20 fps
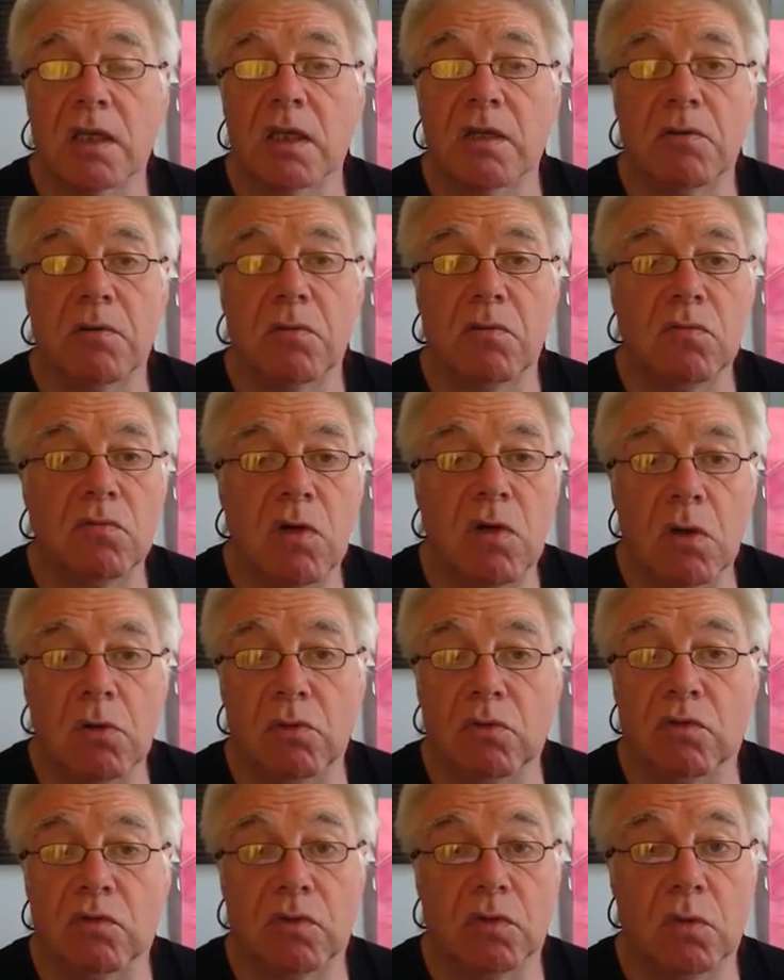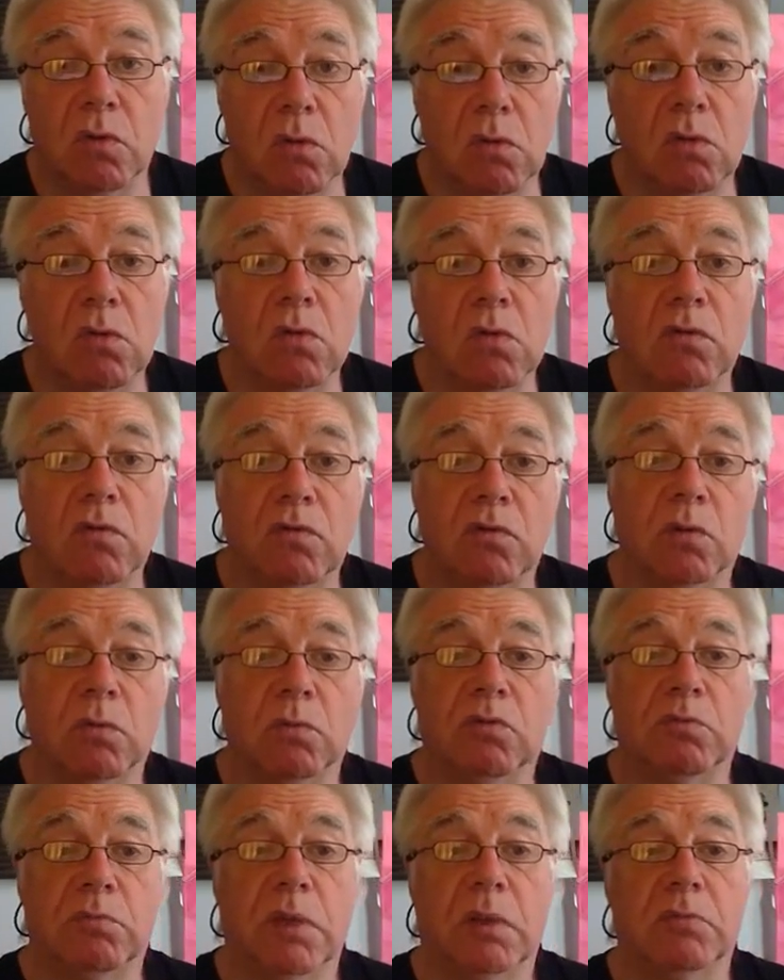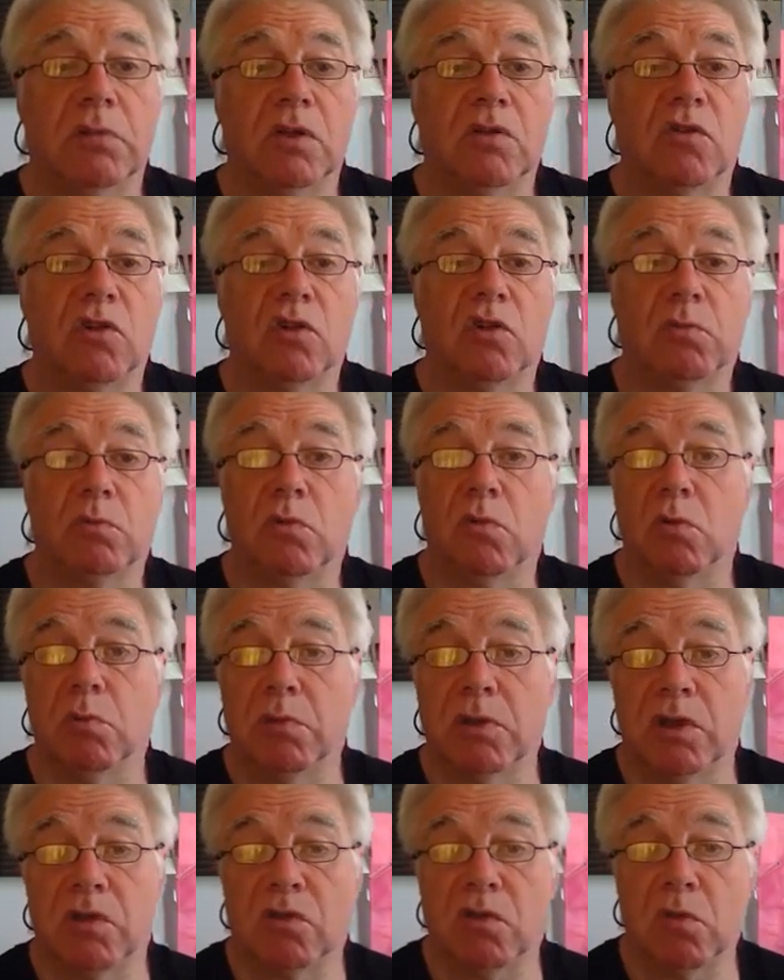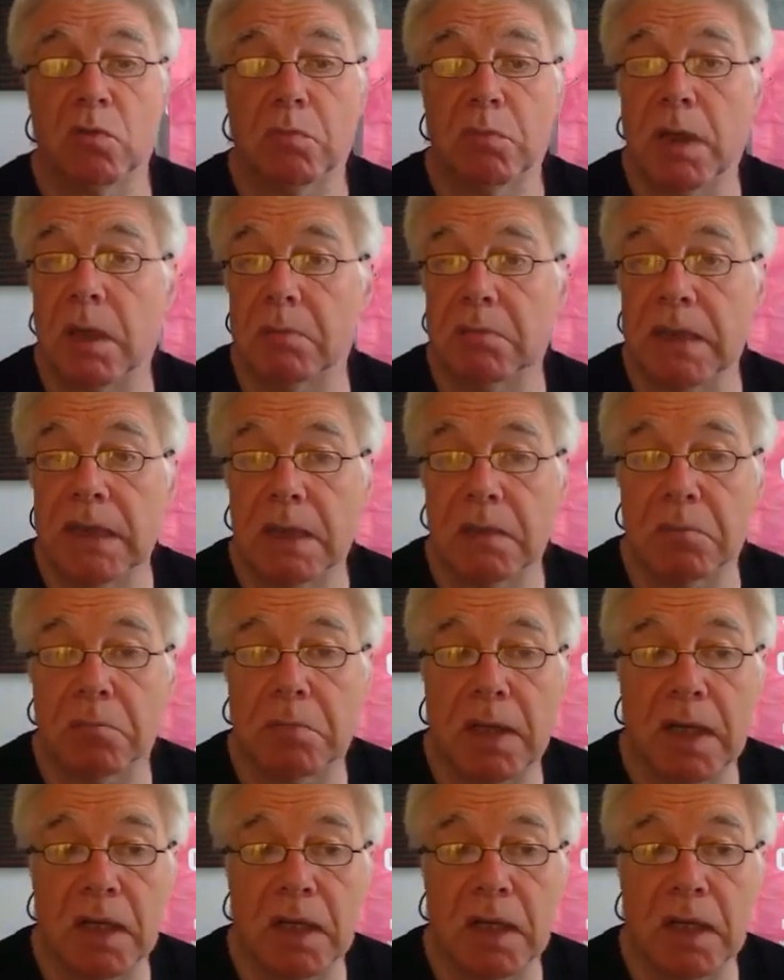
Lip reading: There are roles for all forms of public transport: personal, public,